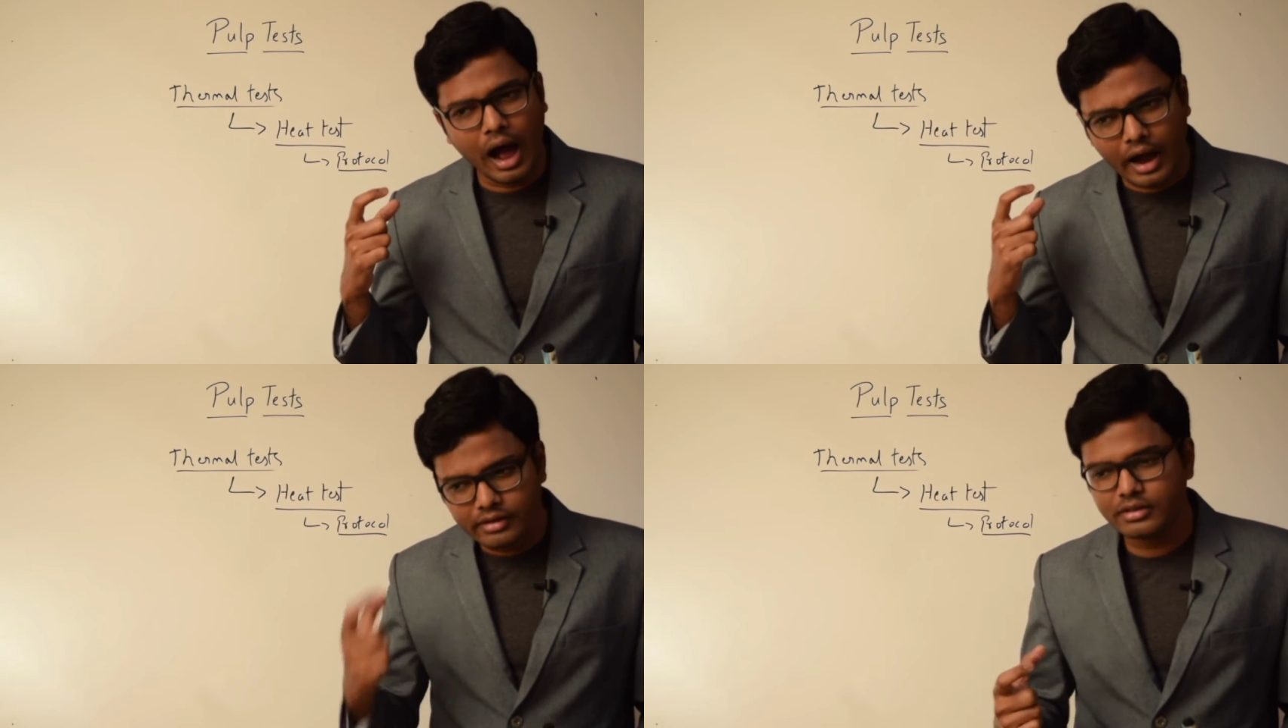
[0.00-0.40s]

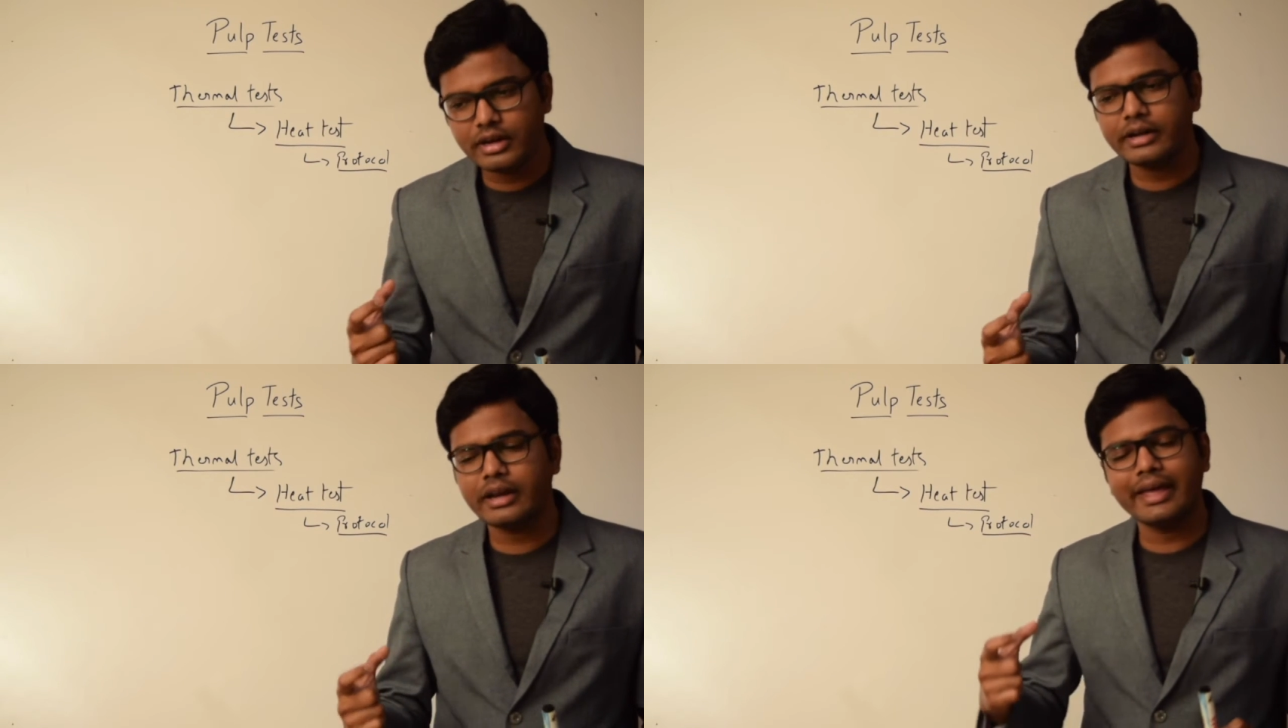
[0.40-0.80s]

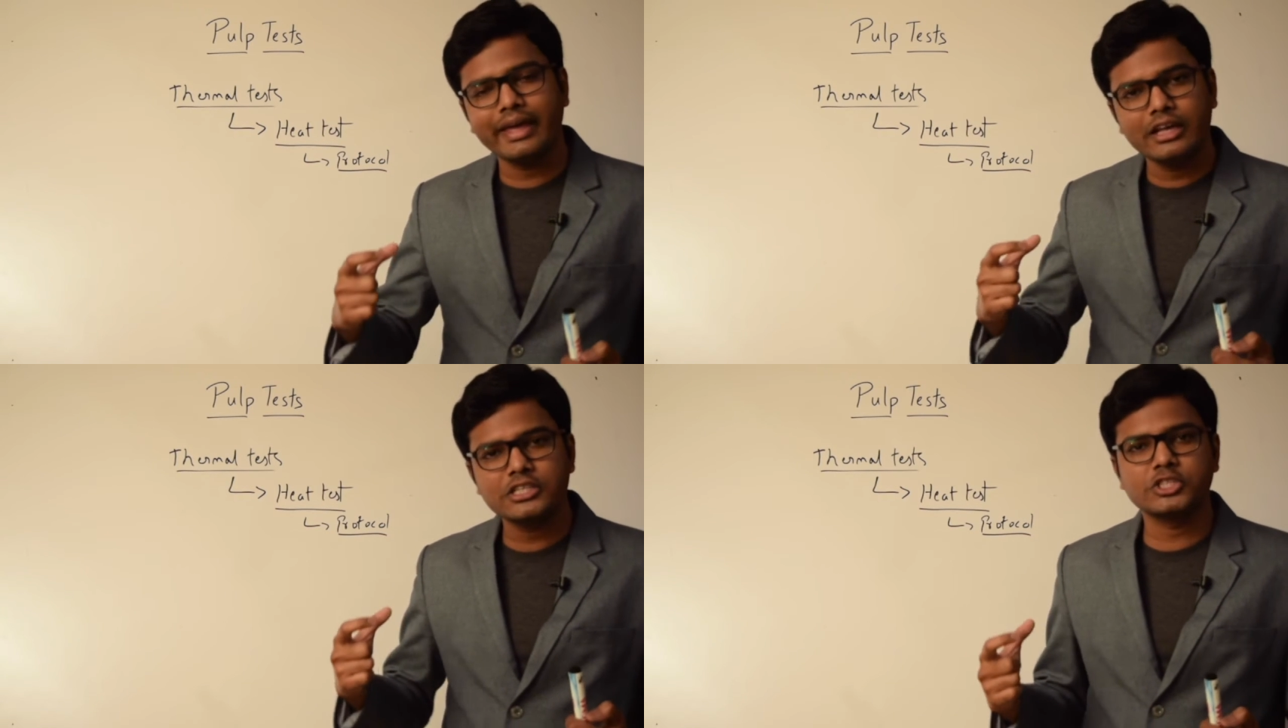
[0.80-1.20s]
isolate
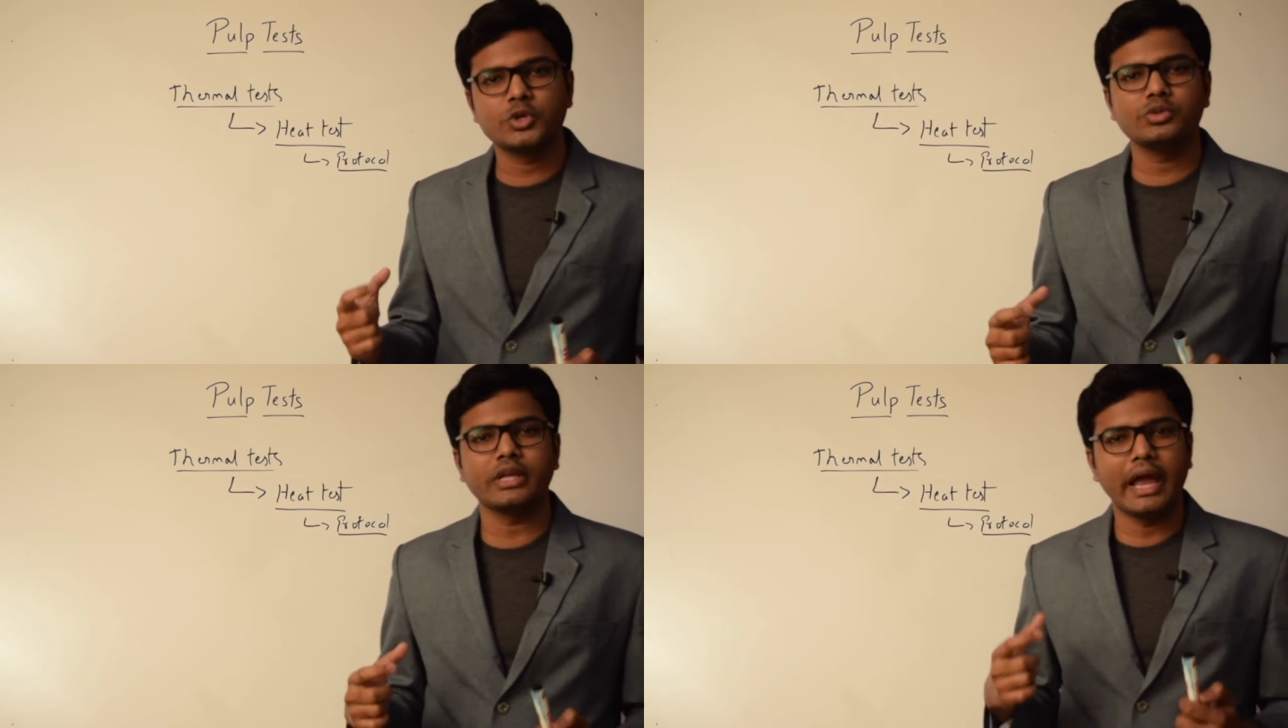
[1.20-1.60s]
each
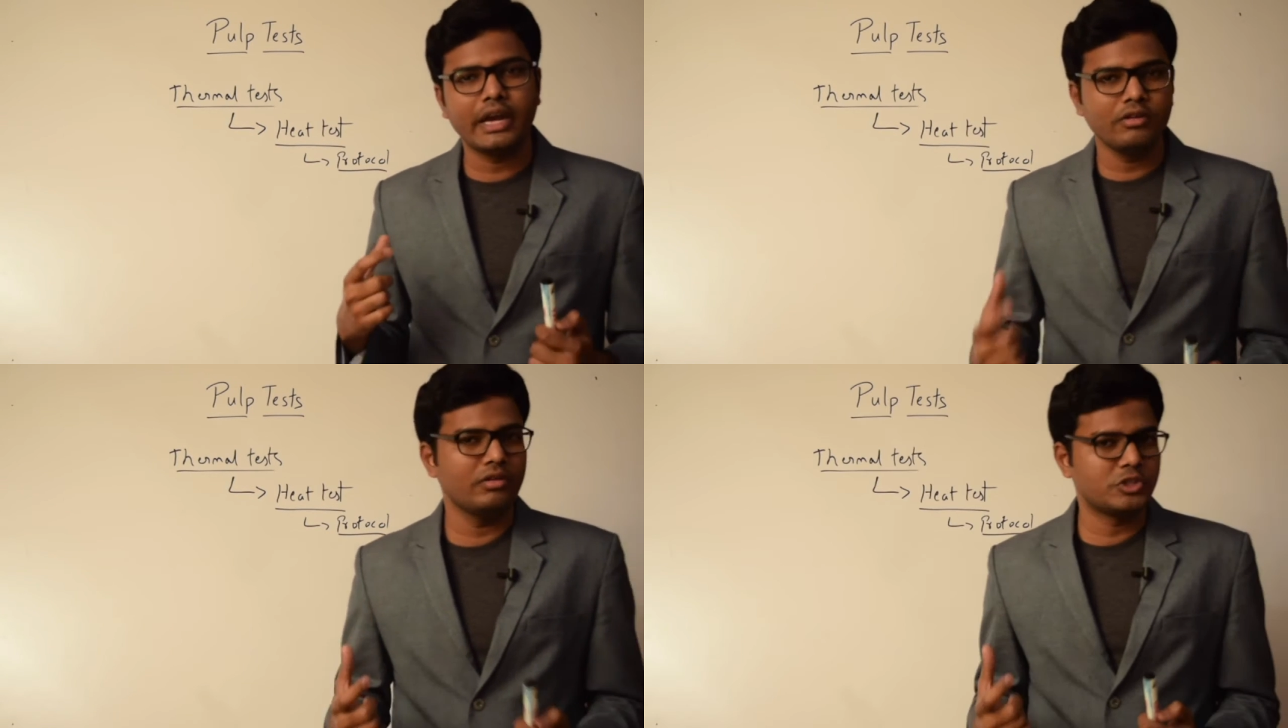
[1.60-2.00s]
tooth
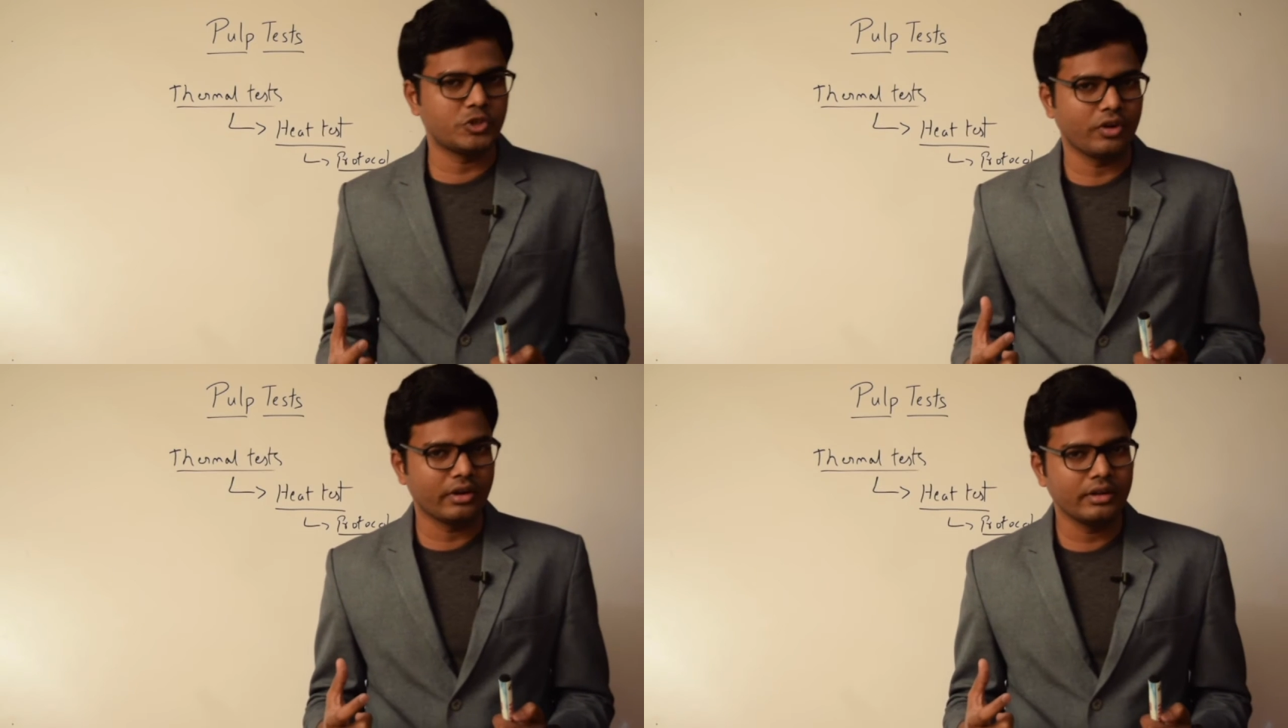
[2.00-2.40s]

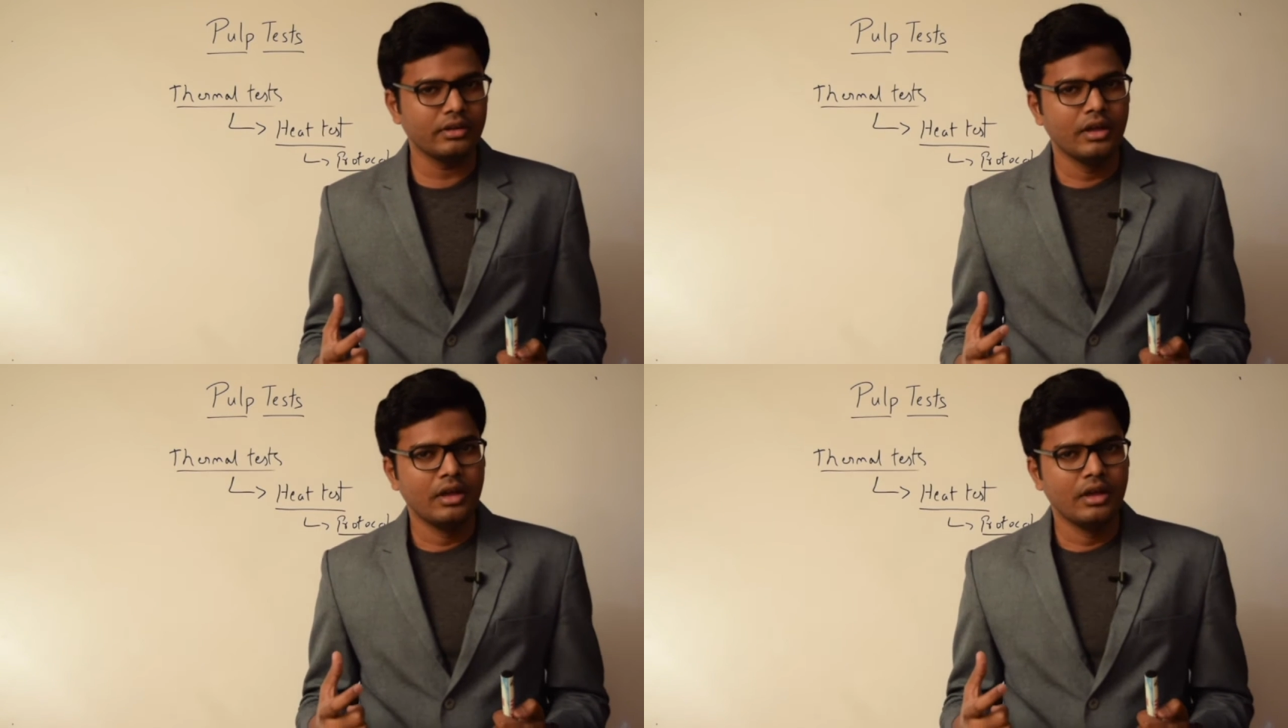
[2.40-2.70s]
individually